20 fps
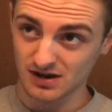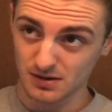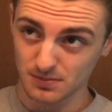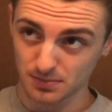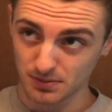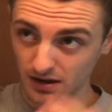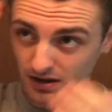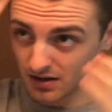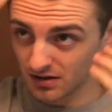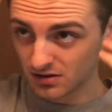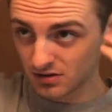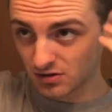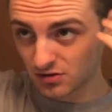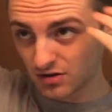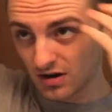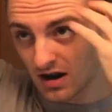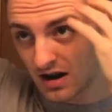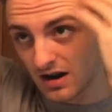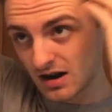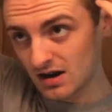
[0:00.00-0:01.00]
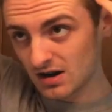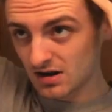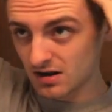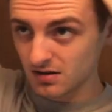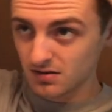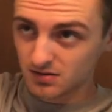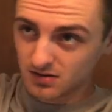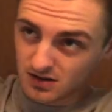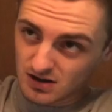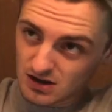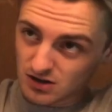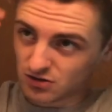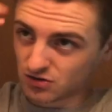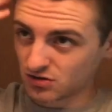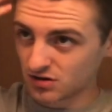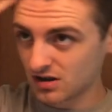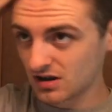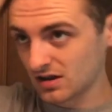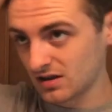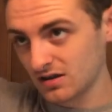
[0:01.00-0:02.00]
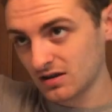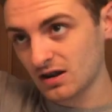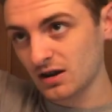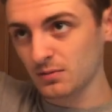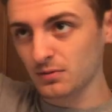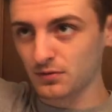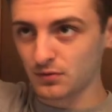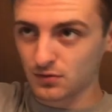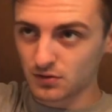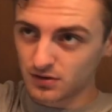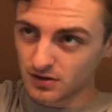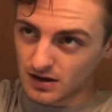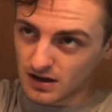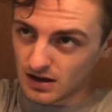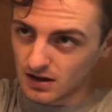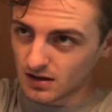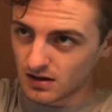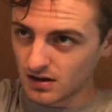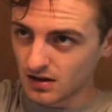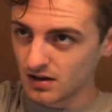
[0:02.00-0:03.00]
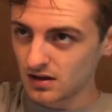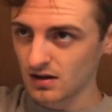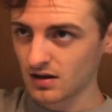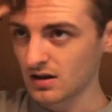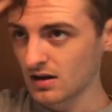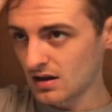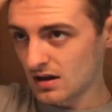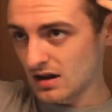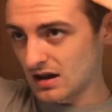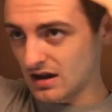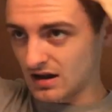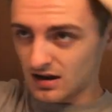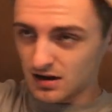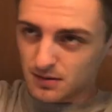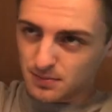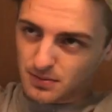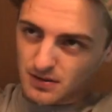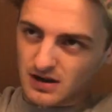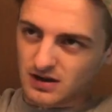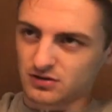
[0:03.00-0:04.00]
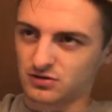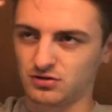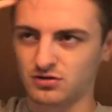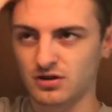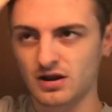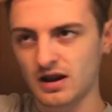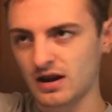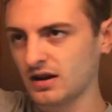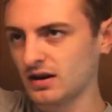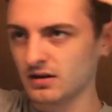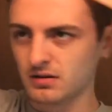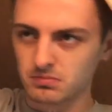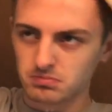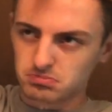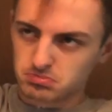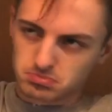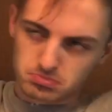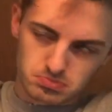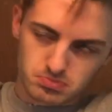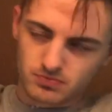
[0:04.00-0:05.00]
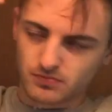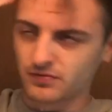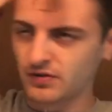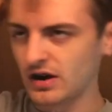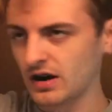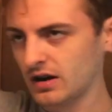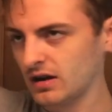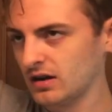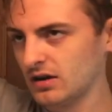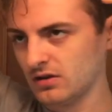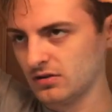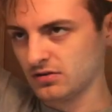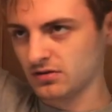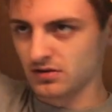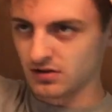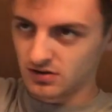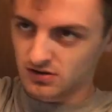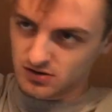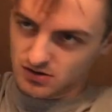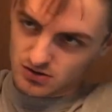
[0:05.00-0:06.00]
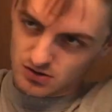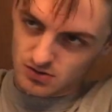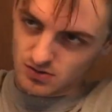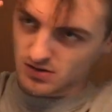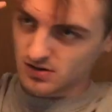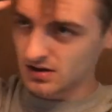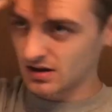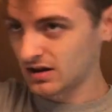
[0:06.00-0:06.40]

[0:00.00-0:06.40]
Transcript: I applied it to dry hair yesterday and the day before that, and it applies to dry hair very easily too.